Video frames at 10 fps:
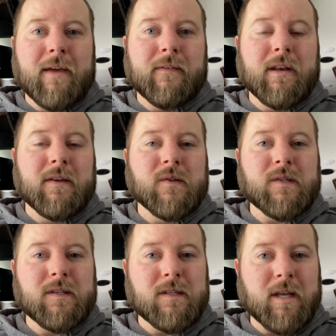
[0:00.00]
if it is
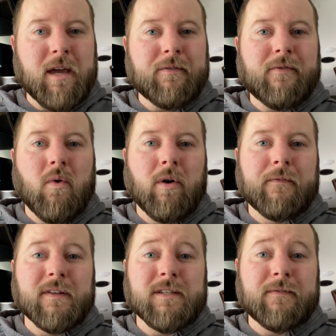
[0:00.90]
safe or
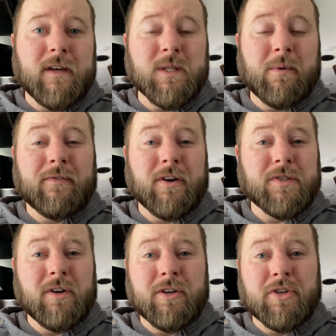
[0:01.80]
if it's feasible for a
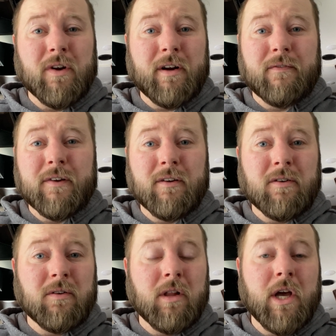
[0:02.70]
certain truck or
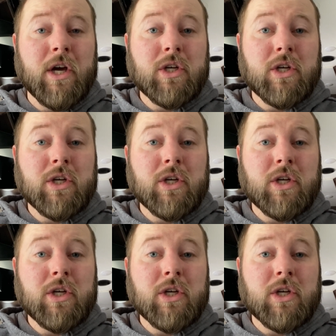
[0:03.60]
vehicle